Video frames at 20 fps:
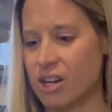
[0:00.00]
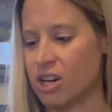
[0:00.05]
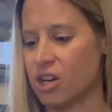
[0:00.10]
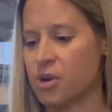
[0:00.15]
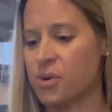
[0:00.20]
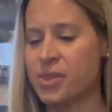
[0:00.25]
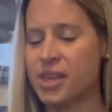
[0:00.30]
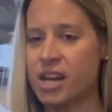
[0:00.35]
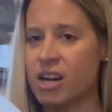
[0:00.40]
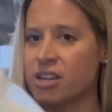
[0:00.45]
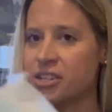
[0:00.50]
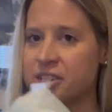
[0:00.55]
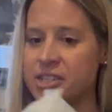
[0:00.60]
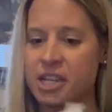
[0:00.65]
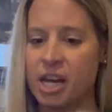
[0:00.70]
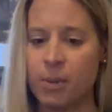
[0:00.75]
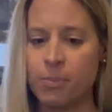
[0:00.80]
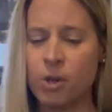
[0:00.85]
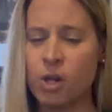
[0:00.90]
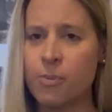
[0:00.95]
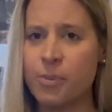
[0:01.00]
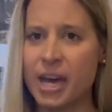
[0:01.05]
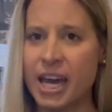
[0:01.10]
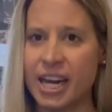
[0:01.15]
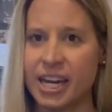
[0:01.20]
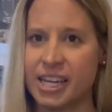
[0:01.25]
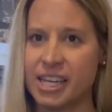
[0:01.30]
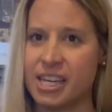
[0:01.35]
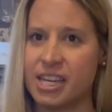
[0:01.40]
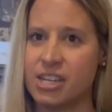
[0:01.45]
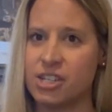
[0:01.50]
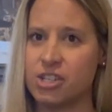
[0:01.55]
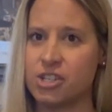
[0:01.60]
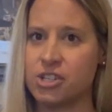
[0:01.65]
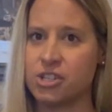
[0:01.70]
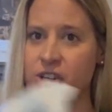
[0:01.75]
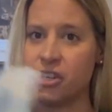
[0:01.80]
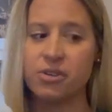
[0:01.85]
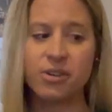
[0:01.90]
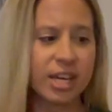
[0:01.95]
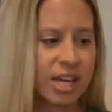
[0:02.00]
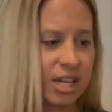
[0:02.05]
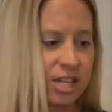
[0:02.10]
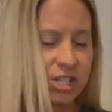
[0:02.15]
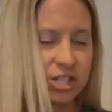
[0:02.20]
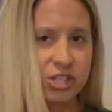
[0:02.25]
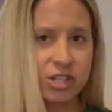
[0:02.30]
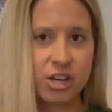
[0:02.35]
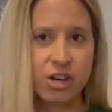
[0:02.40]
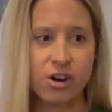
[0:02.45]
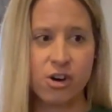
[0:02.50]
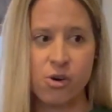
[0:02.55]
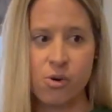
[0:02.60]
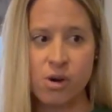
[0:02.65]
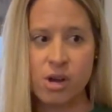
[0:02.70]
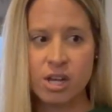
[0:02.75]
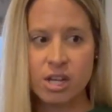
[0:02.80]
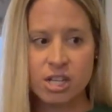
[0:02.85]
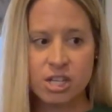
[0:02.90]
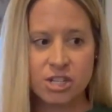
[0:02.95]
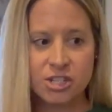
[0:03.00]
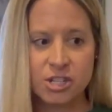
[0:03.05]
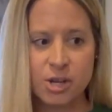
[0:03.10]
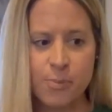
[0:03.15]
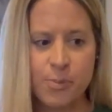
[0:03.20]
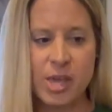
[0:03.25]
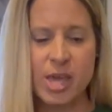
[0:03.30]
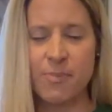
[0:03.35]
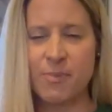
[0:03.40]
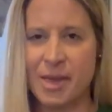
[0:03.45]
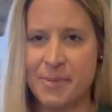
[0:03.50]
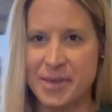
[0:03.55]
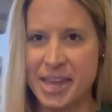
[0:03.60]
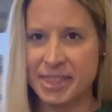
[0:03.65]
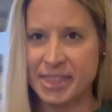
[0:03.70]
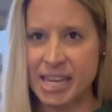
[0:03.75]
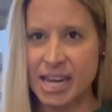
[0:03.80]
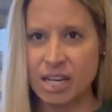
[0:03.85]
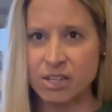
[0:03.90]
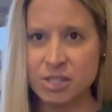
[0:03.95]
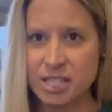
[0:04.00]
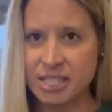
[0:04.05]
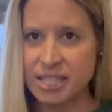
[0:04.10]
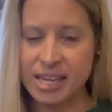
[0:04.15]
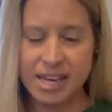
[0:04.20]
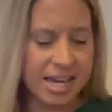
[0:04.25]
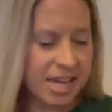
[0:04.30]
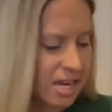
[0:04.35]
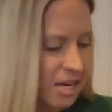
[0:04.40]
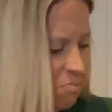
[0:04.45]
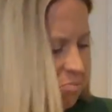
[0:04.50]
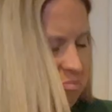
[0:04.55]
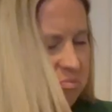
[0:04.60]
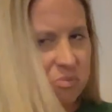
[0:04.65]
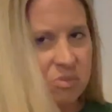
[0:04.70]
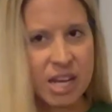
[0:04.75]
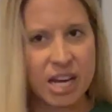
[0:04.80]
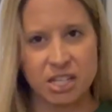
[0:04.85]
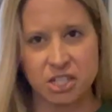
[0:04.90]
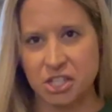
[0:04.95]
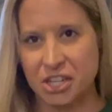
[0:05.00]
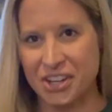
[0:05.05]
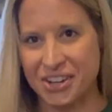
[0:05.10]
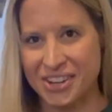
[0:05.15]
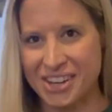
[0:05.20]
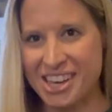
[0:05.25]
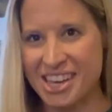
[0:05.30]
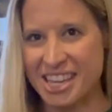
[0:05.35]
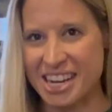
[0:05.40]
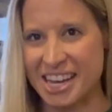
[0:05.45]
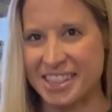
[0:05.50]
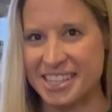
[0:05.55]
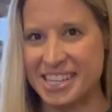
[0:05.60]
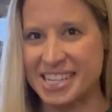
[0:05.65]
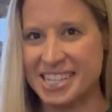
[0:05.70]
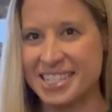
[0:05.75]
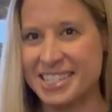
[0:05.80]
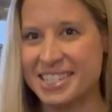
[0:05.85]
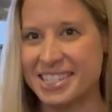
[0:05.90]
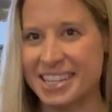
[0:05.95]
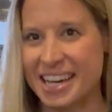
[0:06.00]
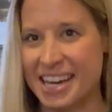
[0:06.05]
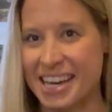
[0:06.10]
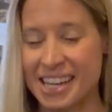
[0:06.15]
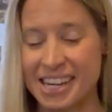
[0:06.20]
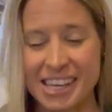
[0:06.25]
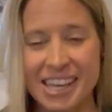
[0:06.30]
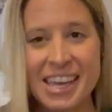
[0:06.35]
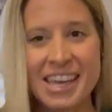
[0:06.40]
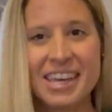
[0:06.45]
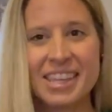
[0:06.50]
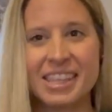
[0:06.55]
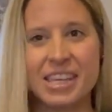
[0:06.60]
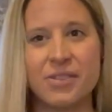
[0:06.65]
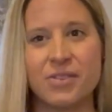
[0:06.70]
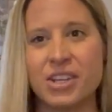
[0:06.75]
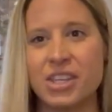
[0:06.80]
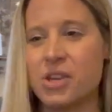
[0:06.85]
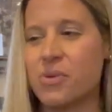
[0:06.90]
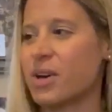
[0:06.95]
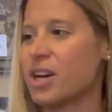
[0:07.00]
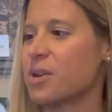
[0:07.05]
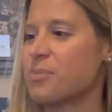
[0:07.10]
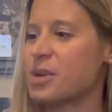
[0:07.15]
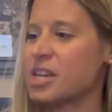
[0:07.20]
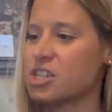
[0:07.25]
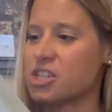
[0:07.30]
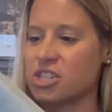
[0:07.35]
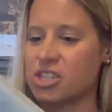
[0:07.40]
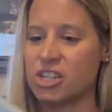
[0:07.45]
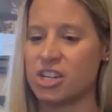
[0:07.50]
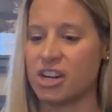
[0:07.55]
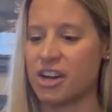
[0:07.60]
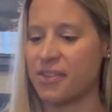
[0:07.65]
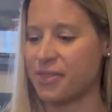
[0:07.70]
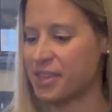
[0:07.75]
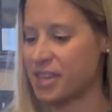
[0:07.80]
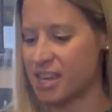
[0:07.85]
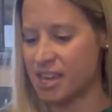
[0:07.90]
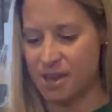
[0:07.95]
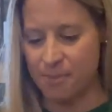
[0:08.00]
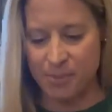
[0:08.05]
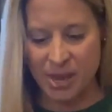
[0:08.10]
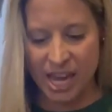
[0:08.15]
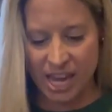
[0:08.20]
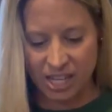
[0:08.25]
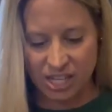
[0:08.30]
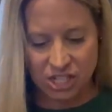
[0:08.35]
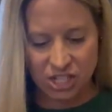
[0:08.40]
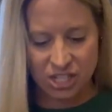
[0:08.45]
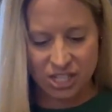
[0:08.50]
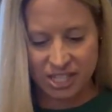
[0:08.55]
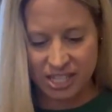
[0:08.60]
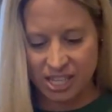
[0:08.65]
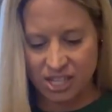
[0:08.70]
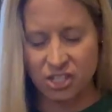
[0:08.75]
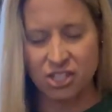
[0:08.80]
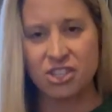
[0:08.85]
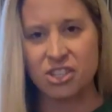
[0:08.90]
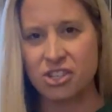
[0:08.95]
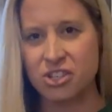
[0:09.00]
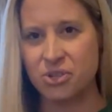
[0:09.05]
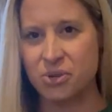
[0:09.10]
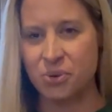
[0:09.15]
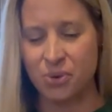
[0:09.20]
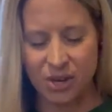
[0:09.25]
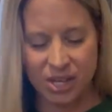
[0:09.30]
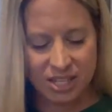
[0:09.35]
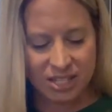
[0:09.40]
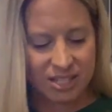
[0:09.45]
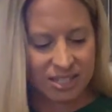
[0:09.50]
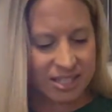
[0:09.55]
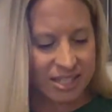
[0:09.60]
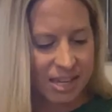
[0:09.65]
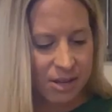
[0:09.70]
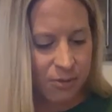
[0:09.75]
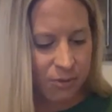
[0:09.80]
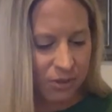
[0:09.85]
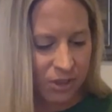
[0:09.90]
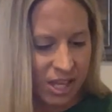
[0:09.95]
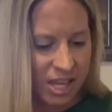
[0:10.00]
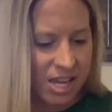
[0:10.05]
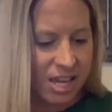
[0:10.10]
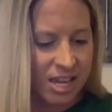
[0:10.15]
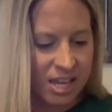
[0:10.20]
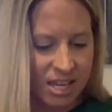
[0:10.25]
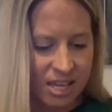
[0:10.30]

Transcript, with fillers: Oh, they are double packaged. Okay, so shipping maybe on the outside, not so good. On the inside, they really want to make sure the packages get to you safely.